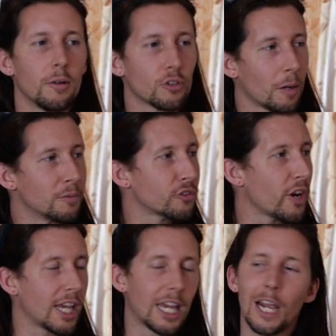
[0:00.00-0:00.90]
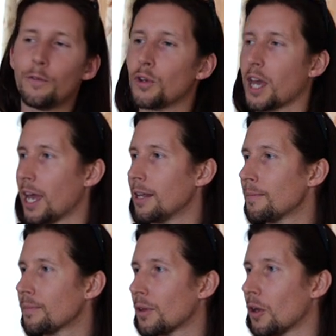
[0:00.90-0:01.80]
Come straight here if you can,
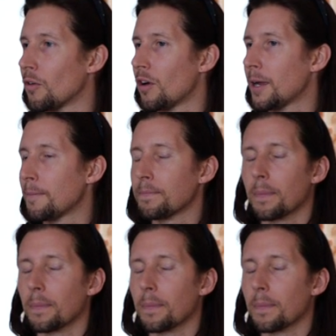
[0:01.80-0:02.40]
all right?